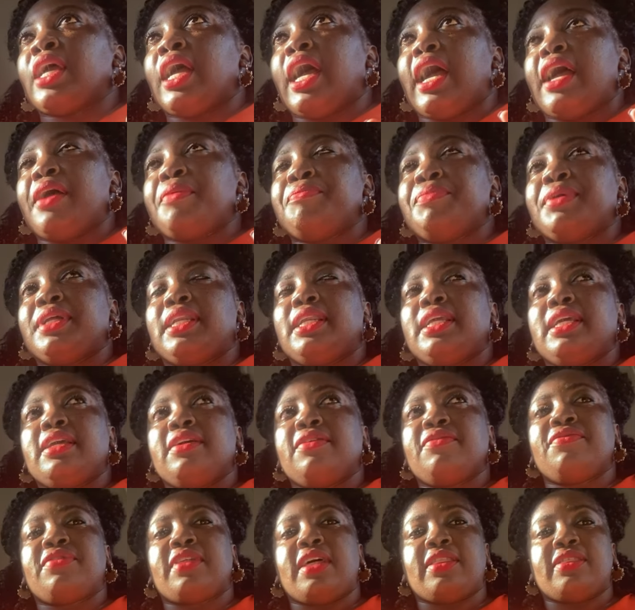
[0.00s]
I
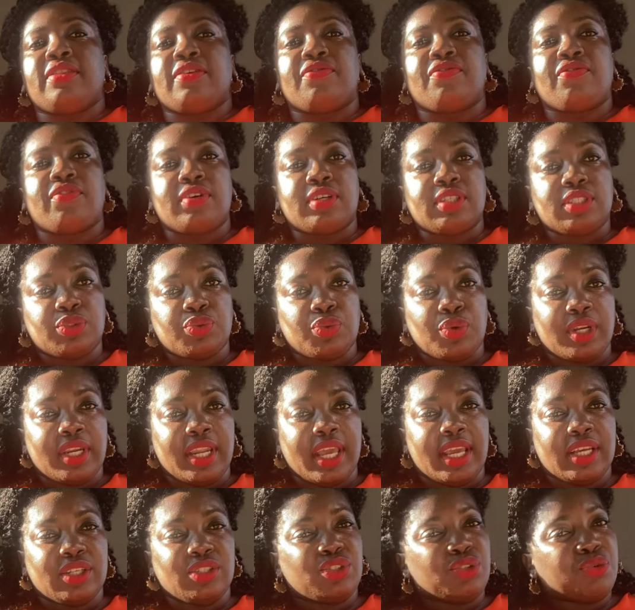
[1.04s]
believe that the first one
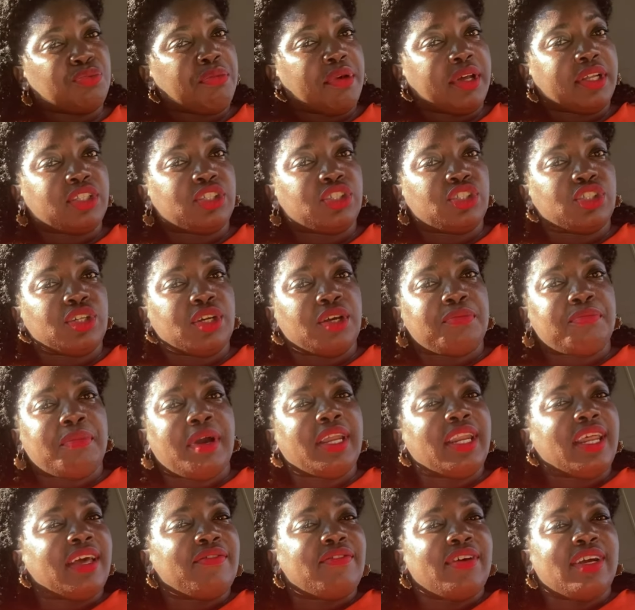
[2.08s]
had too much, might
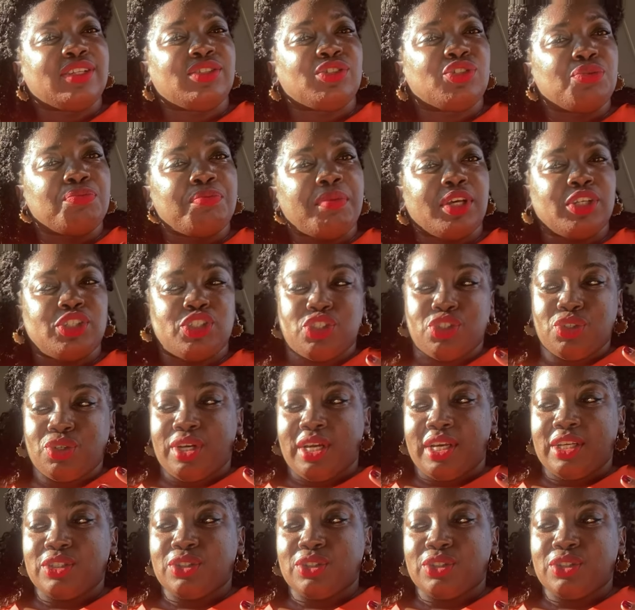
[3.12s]
have had too much sugar.